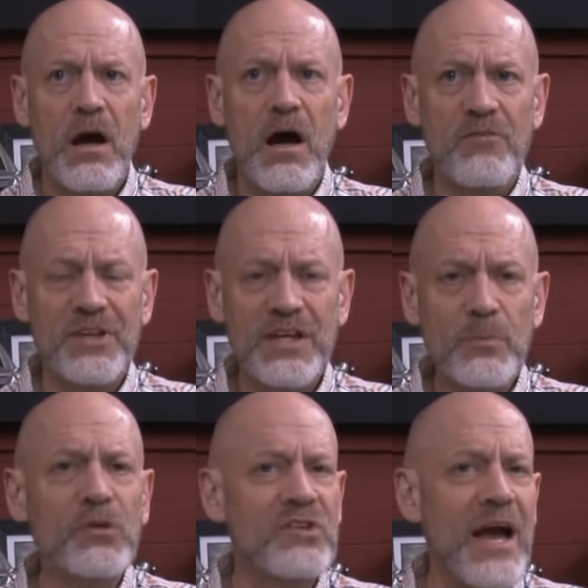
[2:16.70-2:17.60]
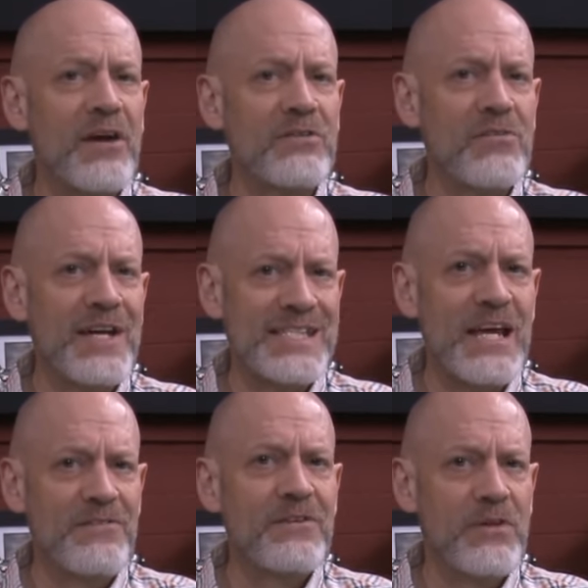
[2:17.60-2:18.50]
of the Hebrew text of
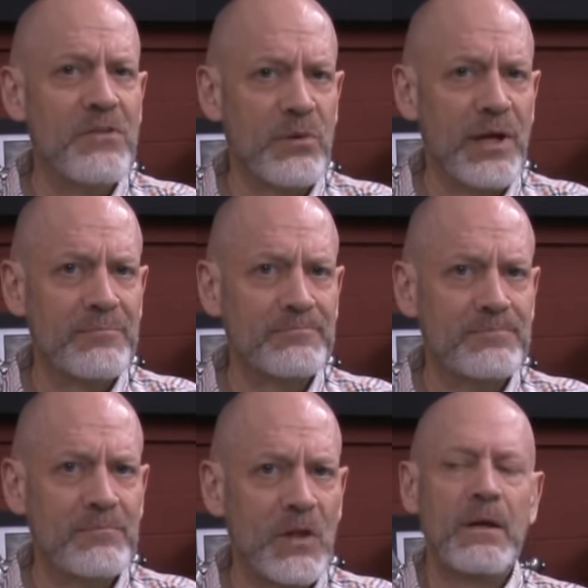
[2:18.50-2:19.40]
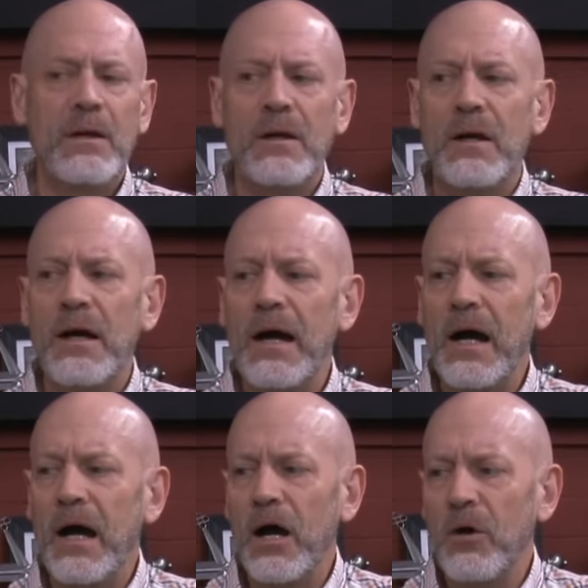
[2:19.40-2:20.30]
Isaiah 53.
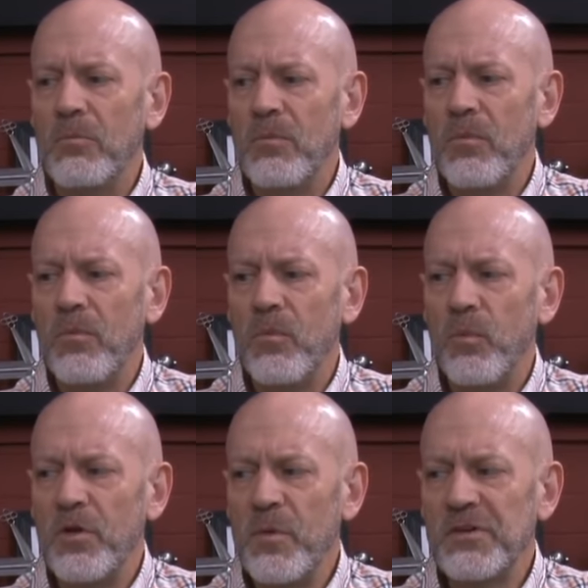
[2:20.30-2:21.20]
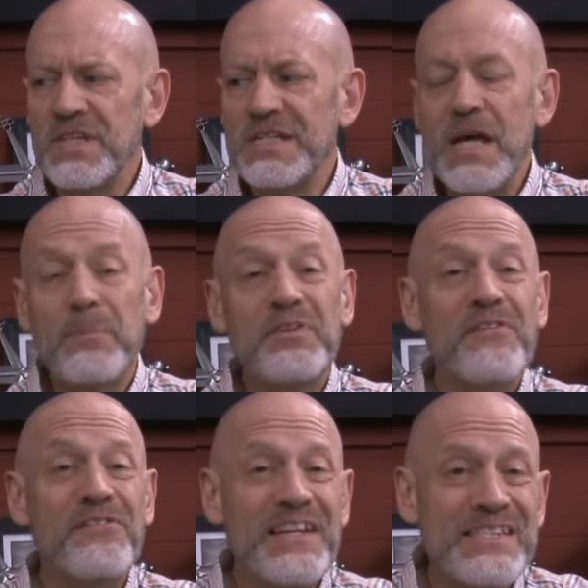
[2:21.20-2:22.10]
Um, one of the most in depth
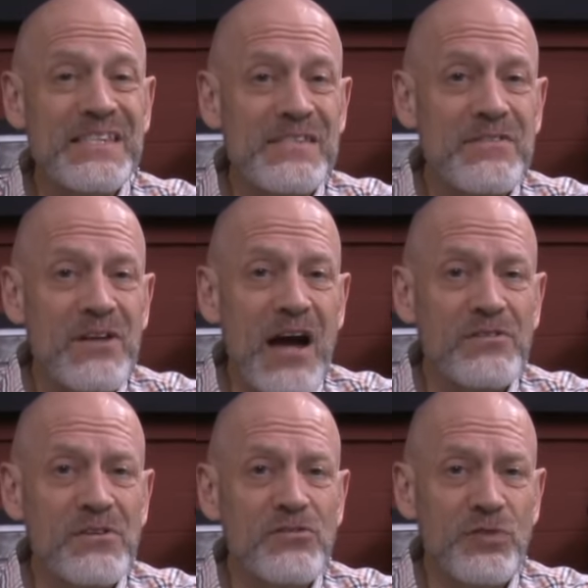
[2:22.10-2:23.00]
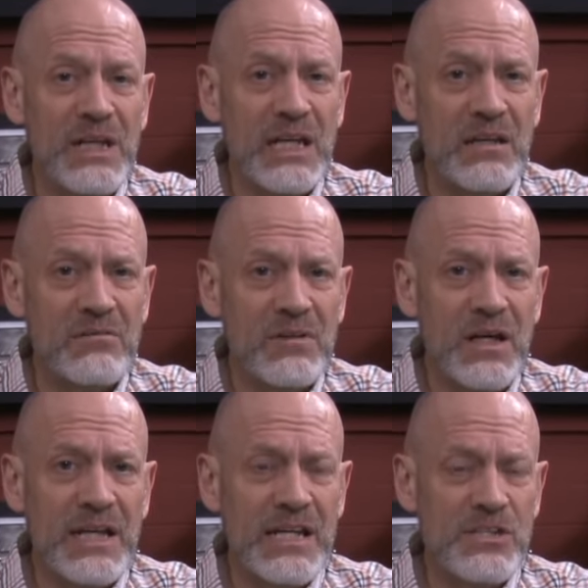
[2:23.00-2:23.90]
defenses of the doctrine of the Trinity
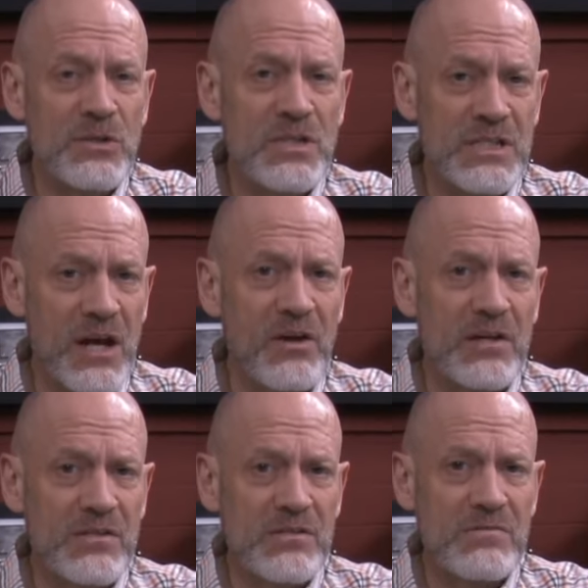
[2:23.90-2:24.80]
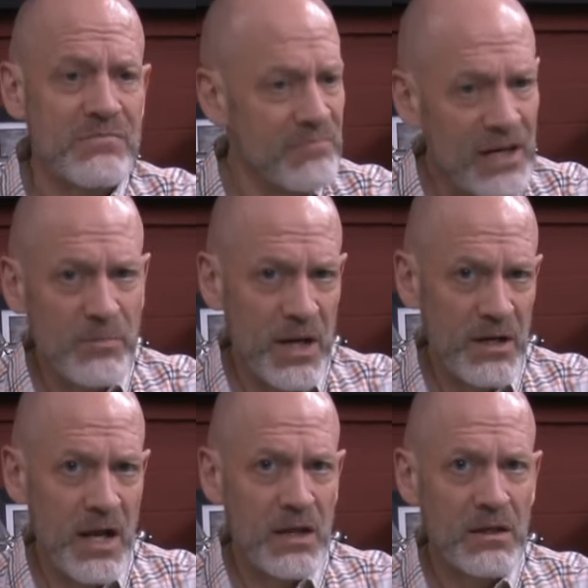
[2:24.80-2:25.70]
against Unitarians, Michael Brown and